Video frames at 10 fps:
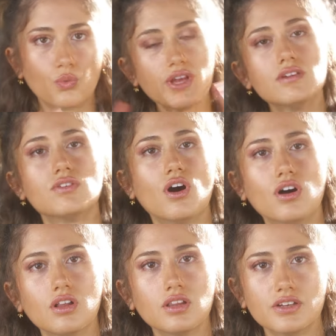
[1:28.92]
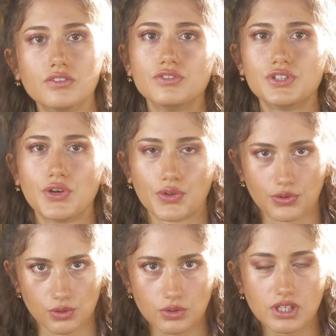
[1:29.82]
we have all lived
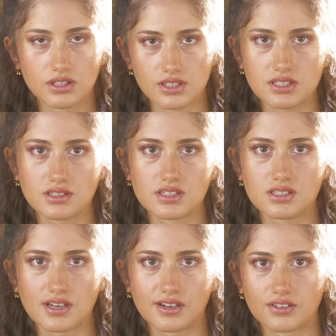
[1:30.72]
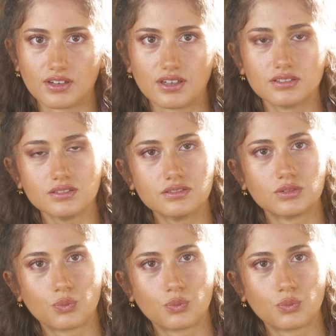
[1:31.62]
through the indie sleaze era,